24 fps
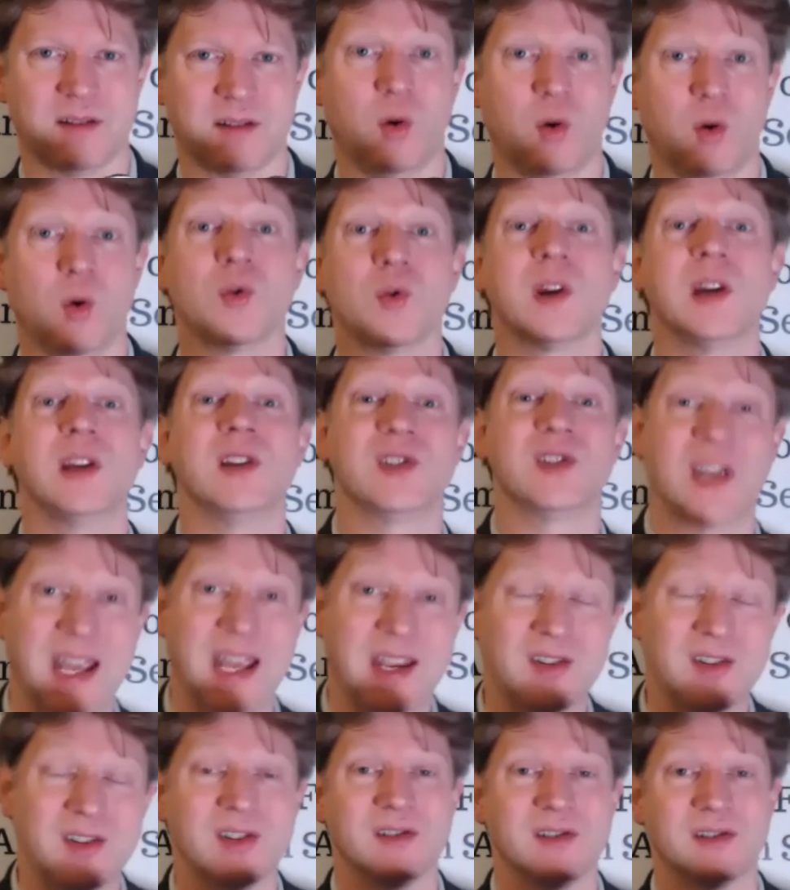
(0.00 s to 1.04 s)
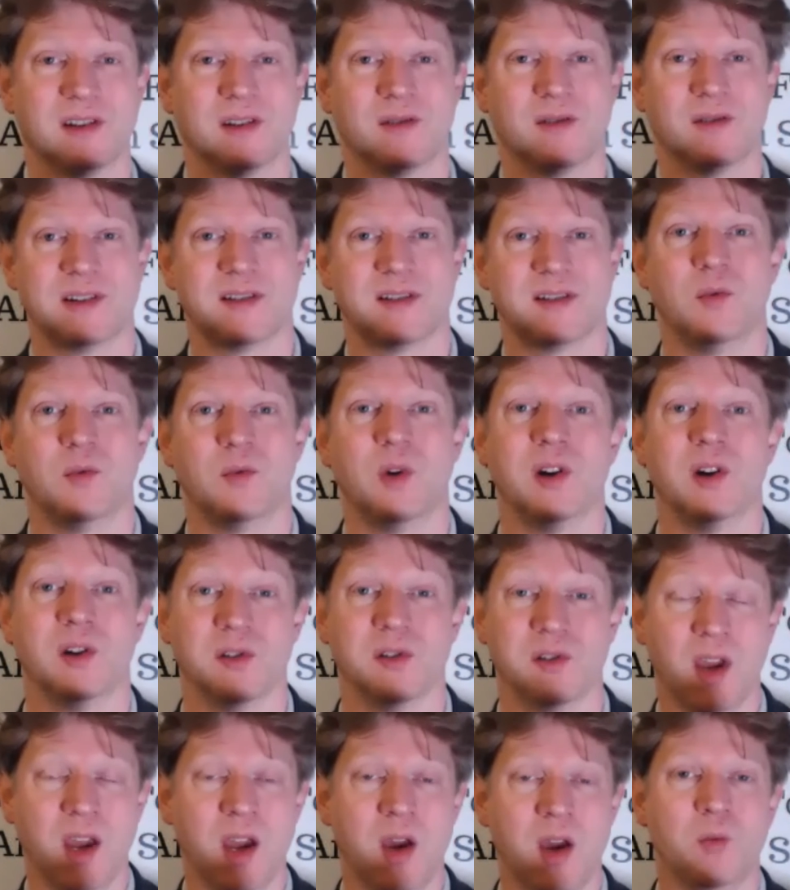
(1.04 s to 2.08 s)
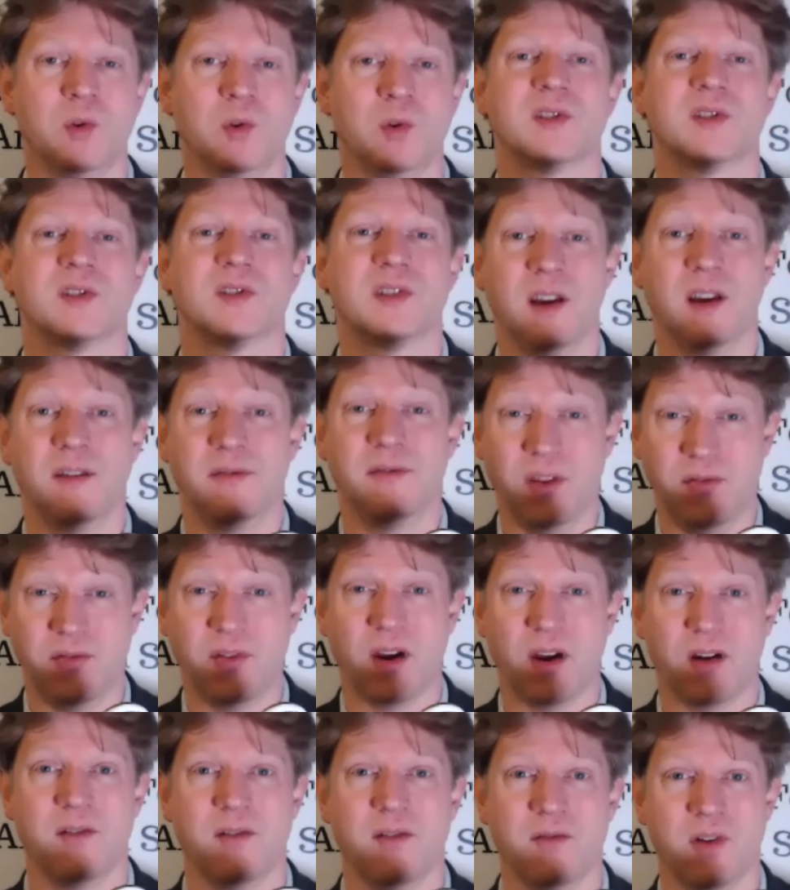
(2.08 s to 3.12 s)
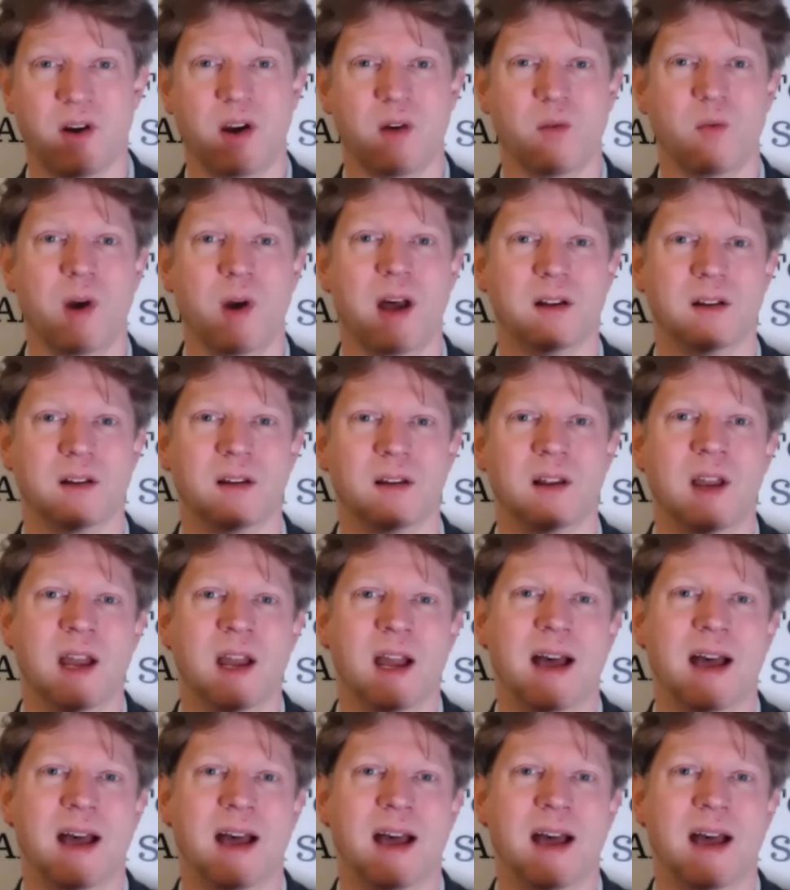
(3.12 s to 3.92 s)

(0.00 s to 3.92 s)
orientation to the rest of the world will serve you very, very well.